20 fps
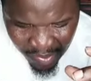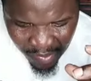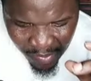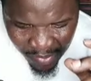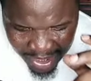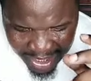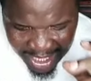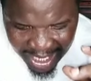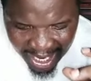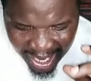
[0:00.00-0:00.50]

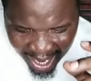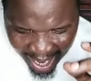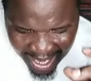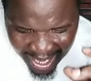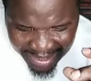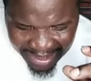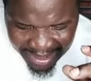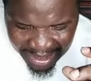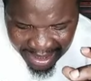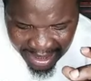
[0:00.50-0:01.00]
with a
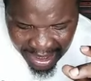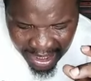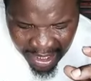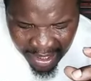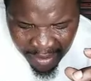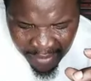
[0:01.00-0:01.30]
curse,